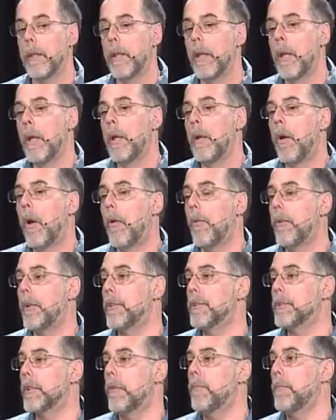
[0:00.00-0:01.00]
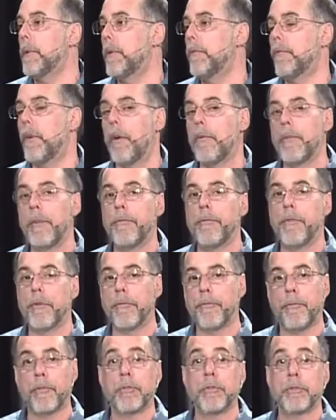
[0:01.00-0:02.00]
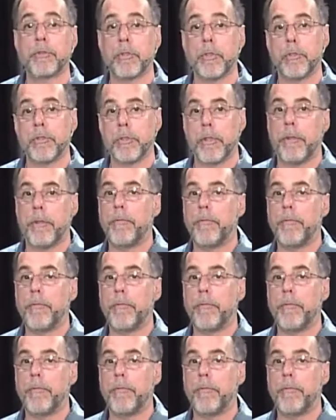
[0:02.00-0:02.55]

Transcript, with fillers: that all the years I've been involved in, for full disclosure,